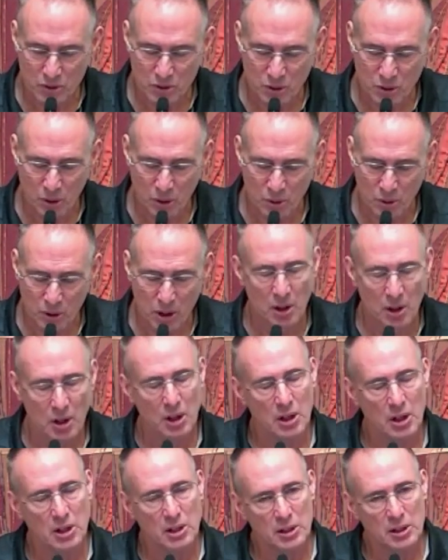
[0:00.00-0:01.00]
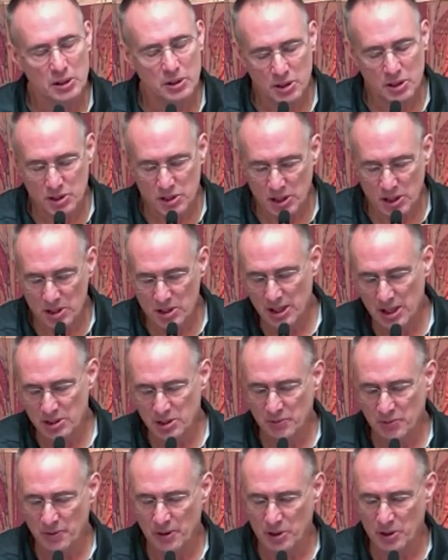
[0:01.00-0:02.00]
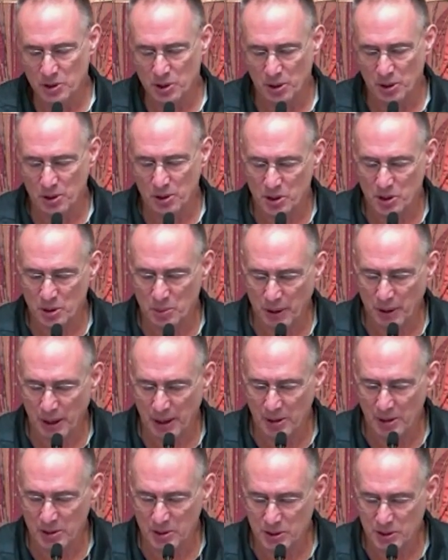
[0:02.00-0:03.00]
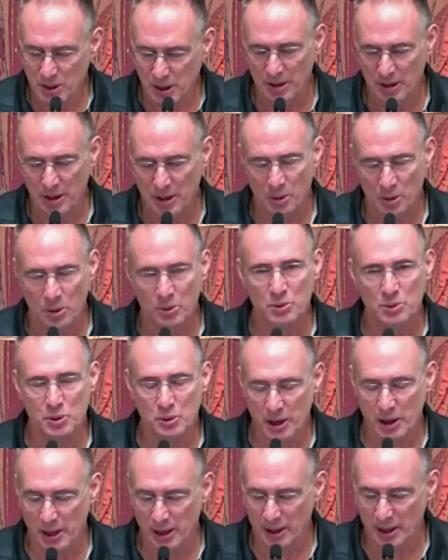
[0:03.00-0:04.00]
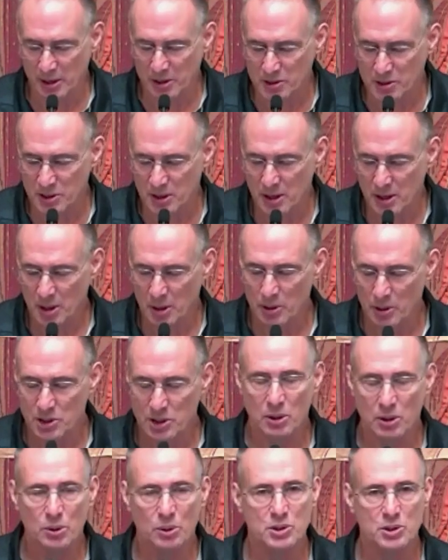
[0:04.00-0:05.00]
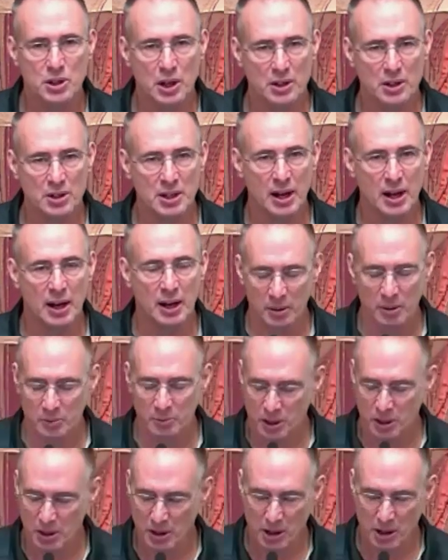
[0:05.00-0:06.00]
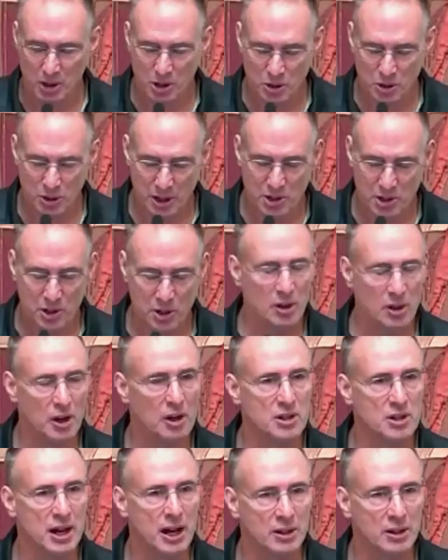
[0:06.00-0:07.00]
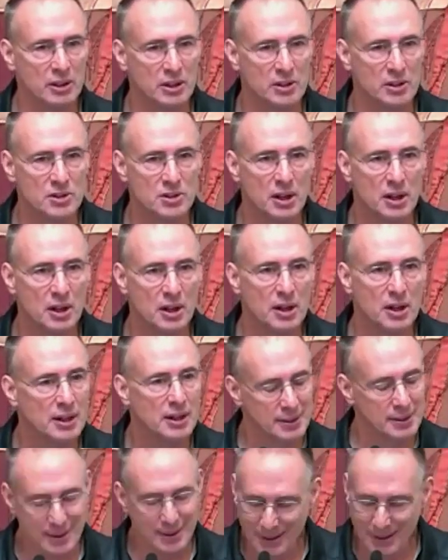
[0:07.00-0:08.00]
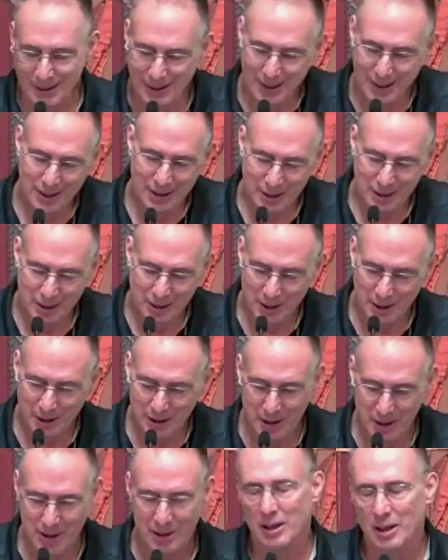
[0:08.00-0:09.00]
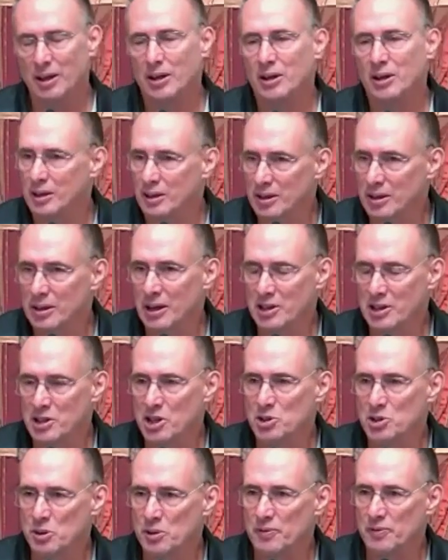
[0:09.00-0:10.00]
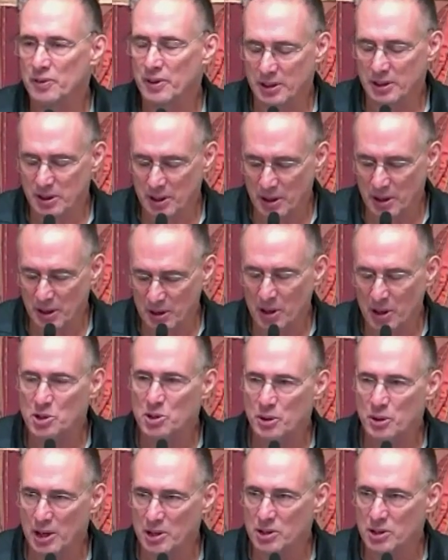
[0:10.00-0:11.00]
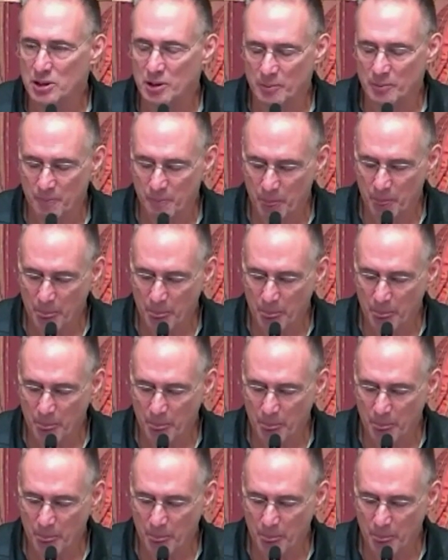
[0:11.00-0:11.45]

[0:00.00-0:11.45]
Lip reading: So, the success of our church depends on our own two hands, which includes our time, our treasure, and our talents. Today, I just reflected on our treasure.